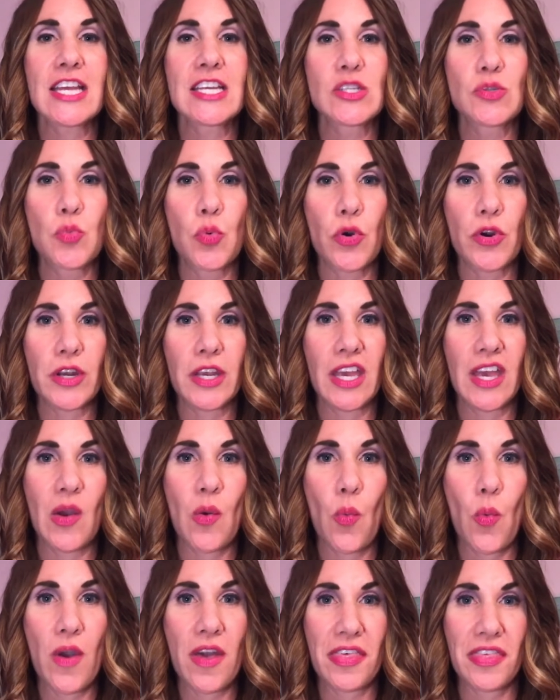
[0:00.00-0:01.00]
is
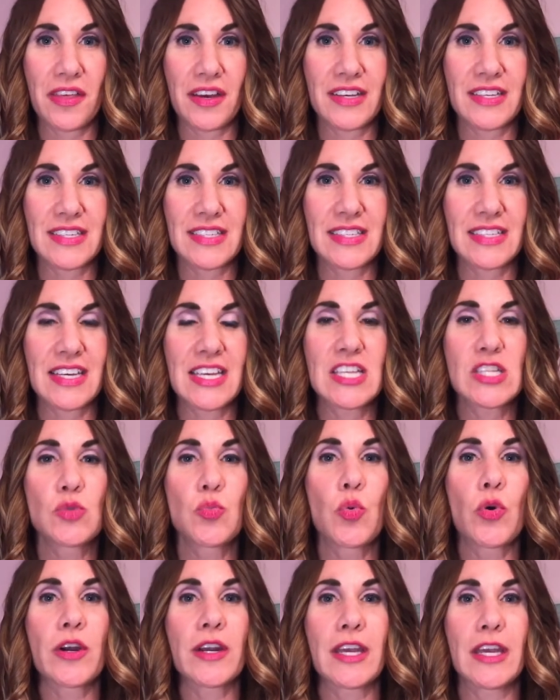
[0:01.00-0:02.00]
working with us, is
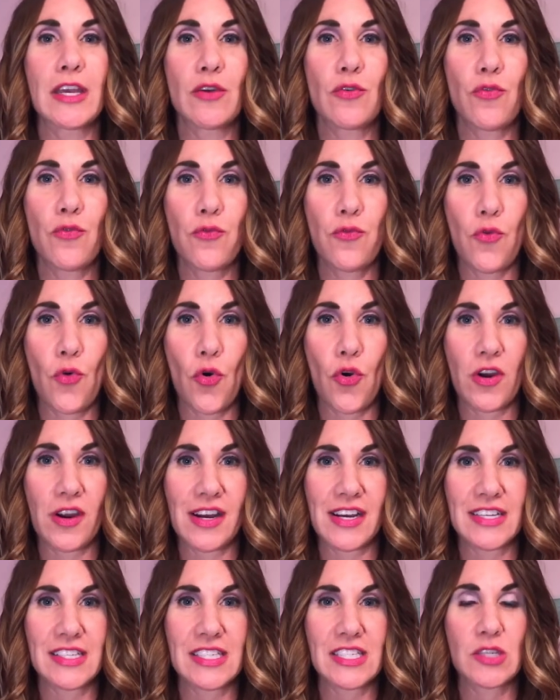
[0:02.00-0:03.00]
working for
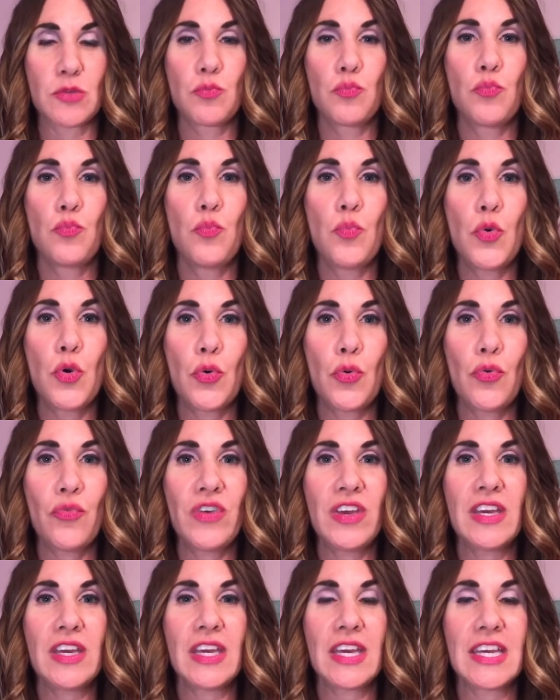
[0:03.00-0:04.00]
us,
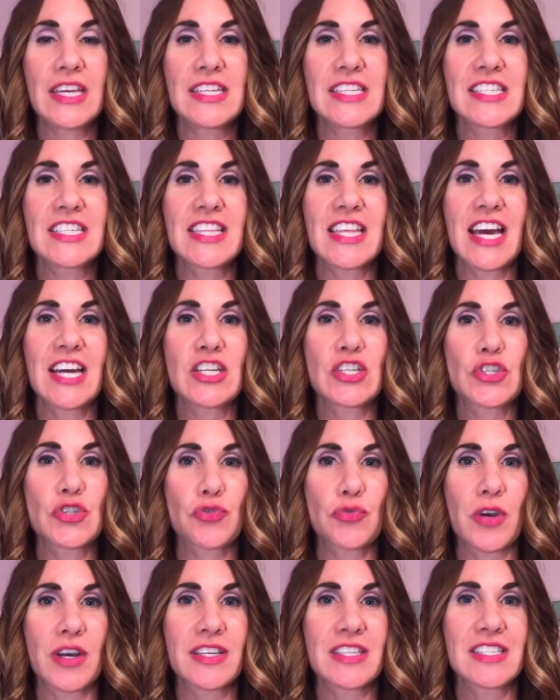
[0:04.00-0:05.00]
moving into that
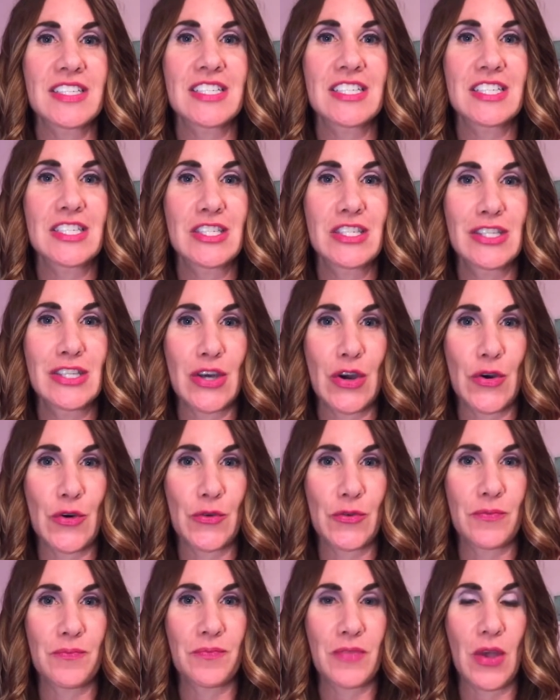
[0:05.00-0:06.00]
trust
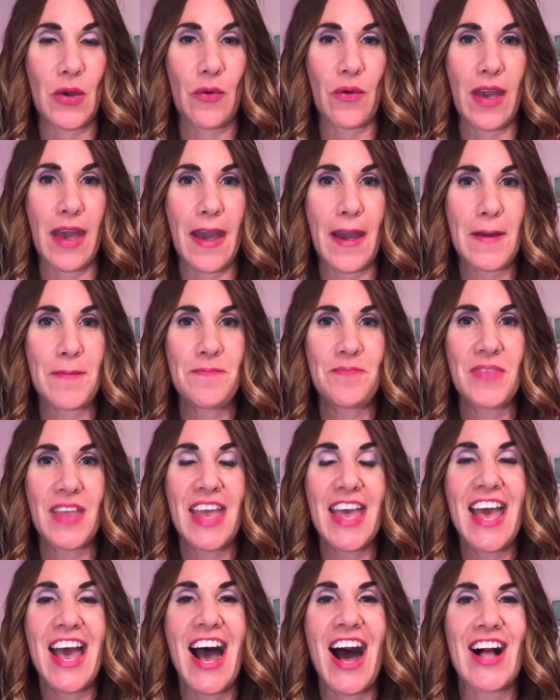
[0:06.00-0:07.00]
zone. Okay.
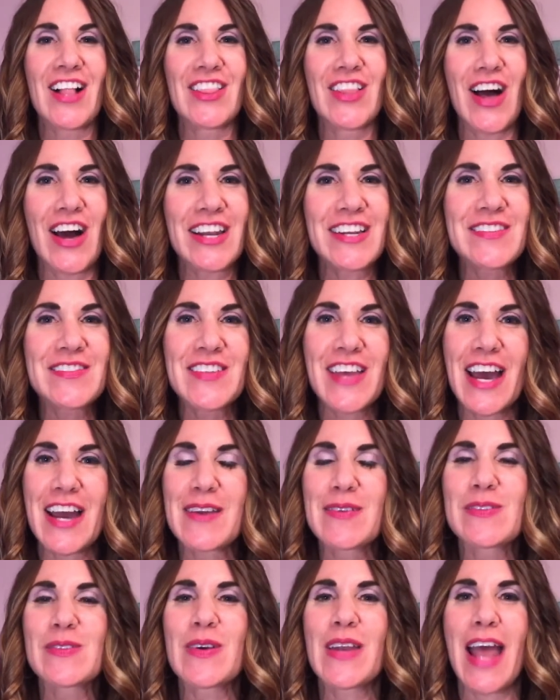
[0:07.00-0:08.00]
A lot of
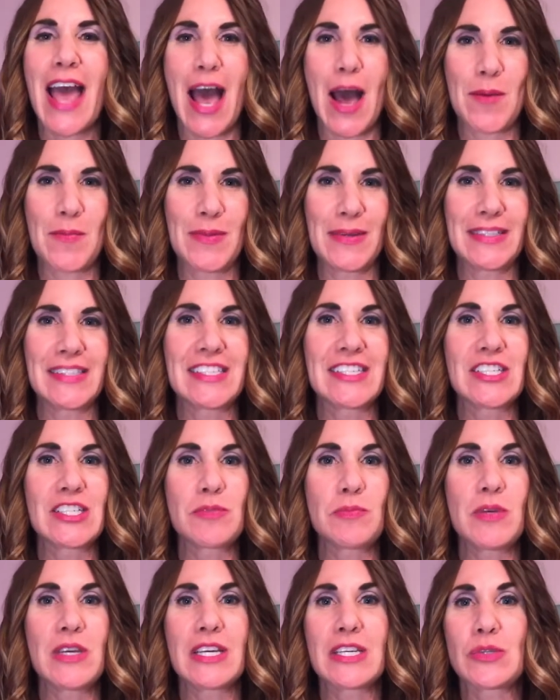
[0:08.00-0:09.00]
times, what happens
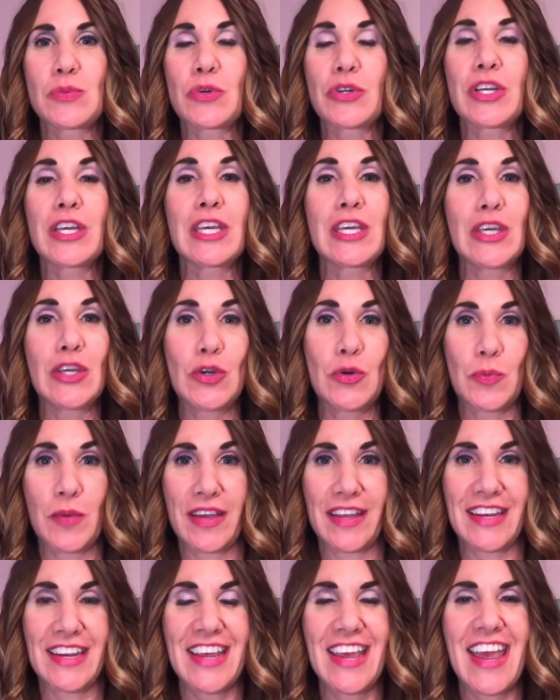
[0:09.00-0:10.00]
just because we're
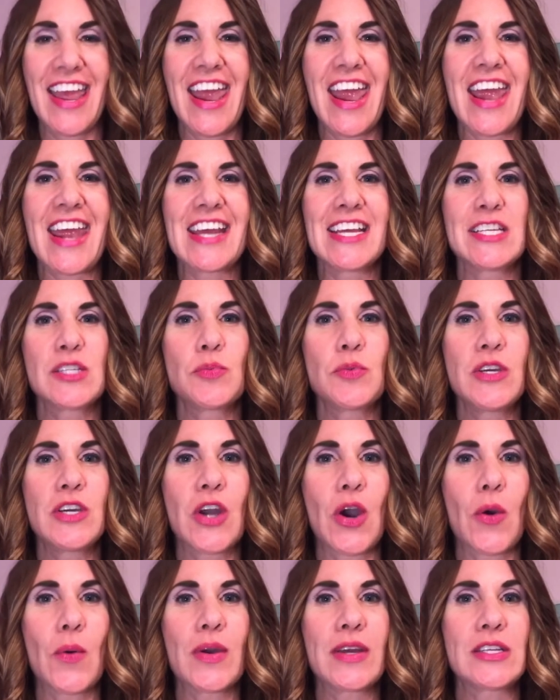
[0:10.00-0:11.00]
human is we
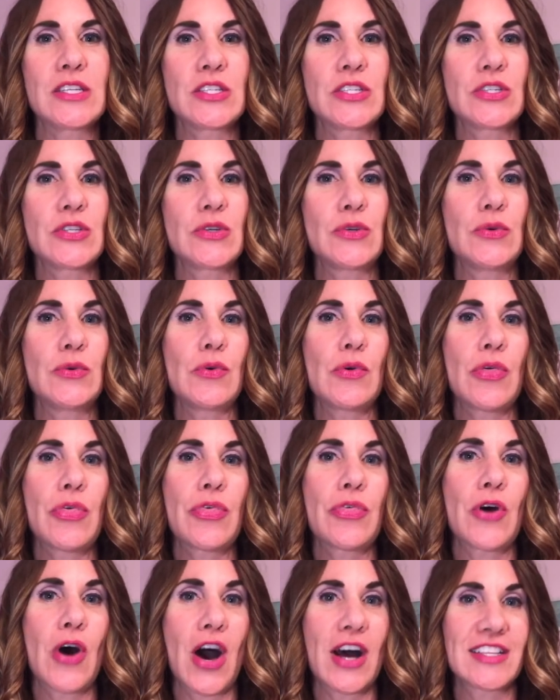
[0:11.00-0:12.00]
go into
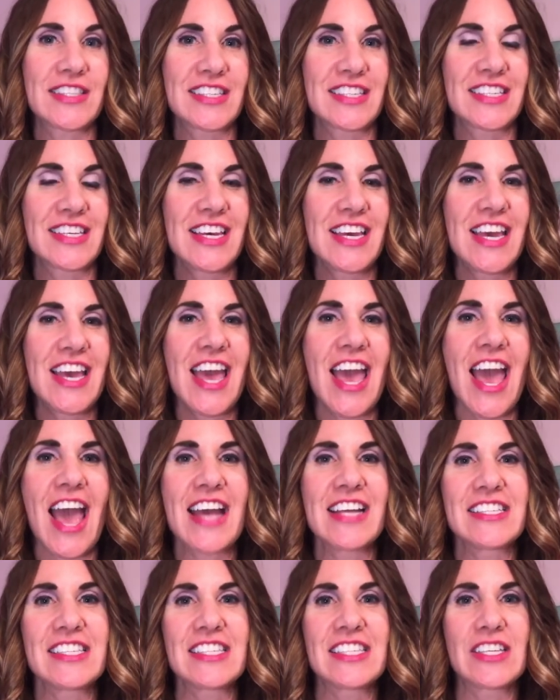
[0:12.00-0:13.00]
thoughts.
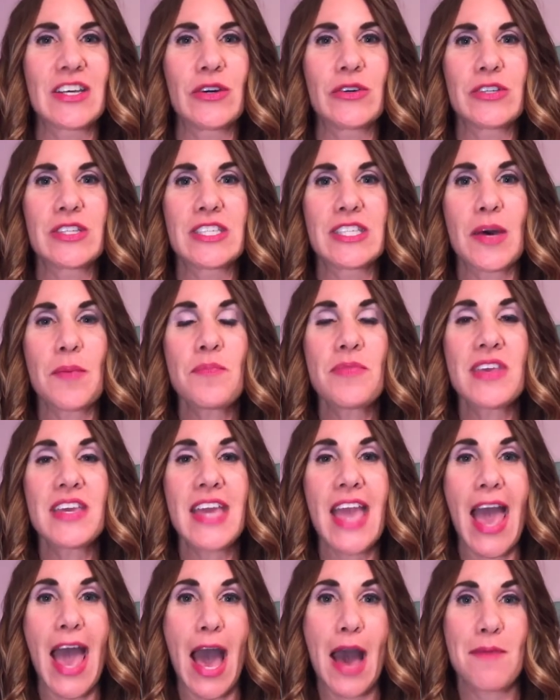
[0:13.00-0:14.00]
And so
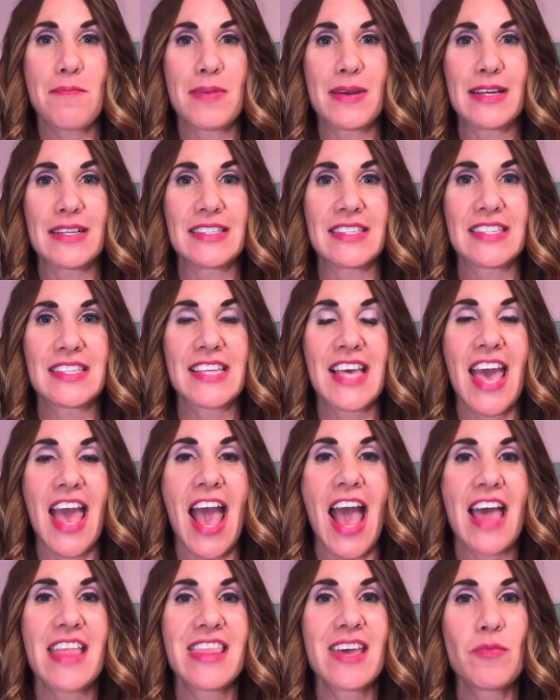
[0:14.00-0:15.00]
something happens,
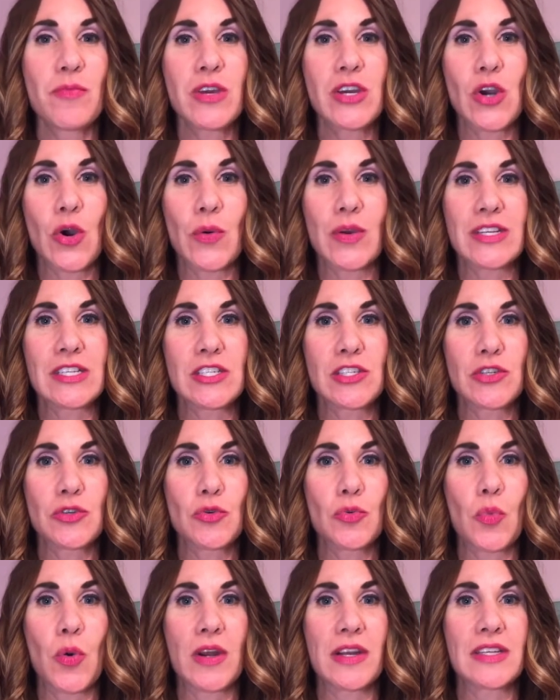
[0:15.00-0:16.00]
and then we go
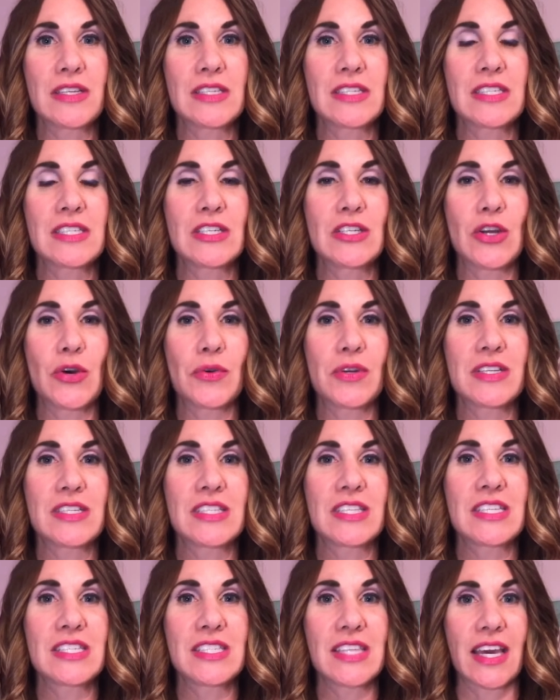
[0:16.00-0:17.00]
into what is known
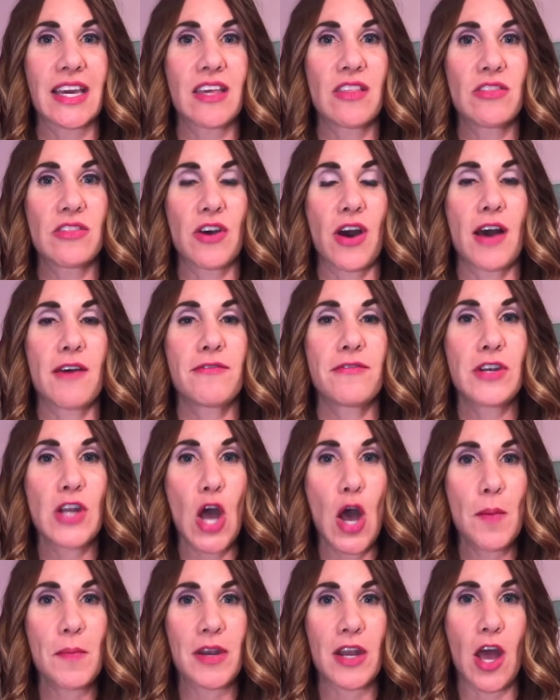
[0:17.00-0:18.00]
as the second thought
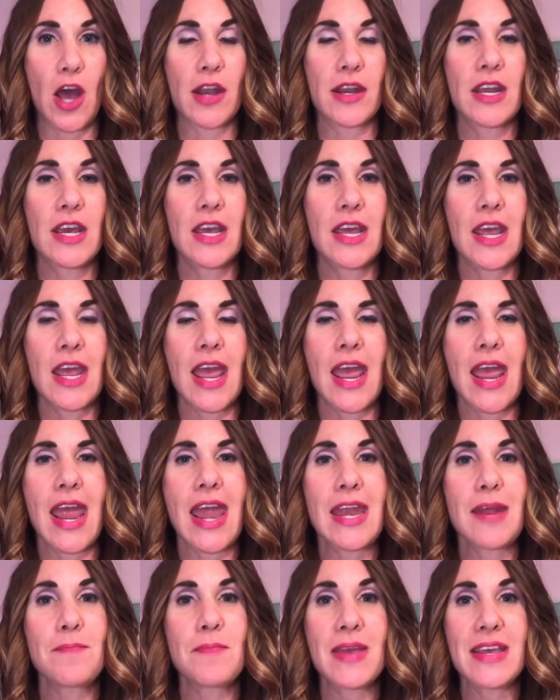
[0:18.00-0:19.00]
phenomenon.
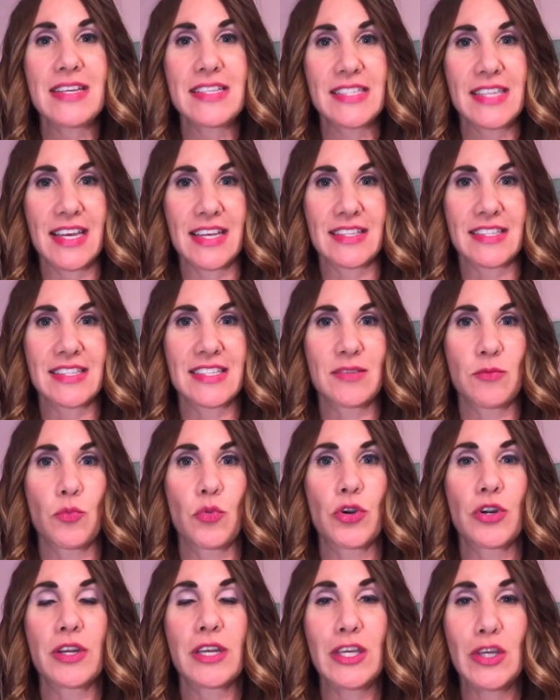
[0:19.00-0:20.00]
And it makes sense.
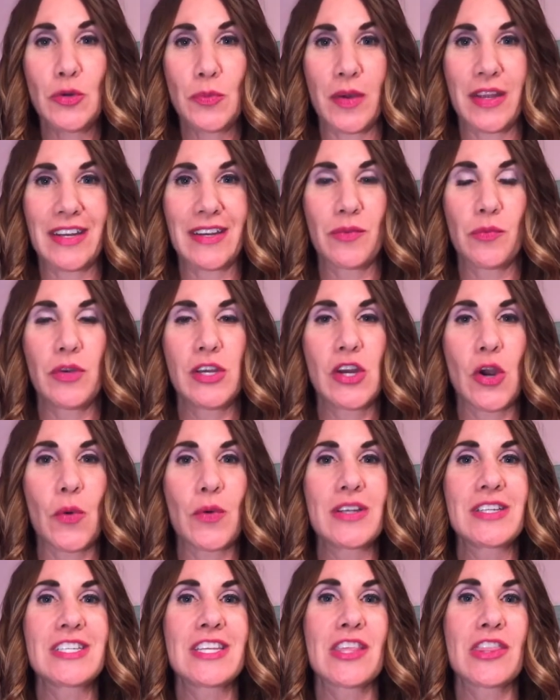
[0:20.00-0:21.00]
We're human, we
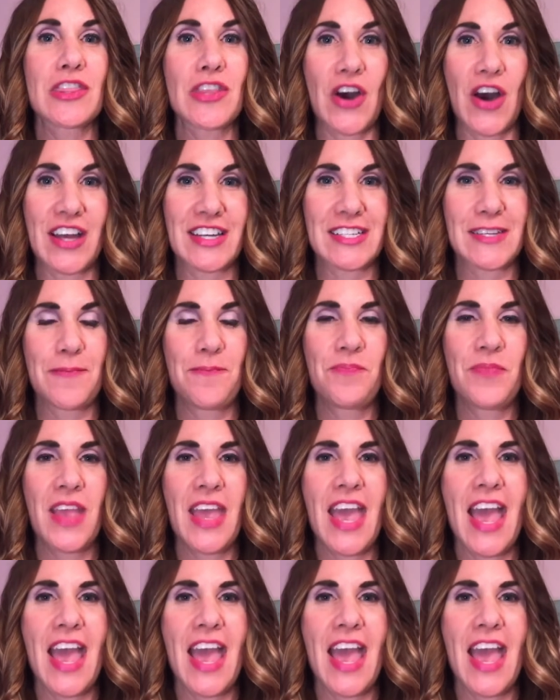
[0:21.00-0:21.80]
go into thought.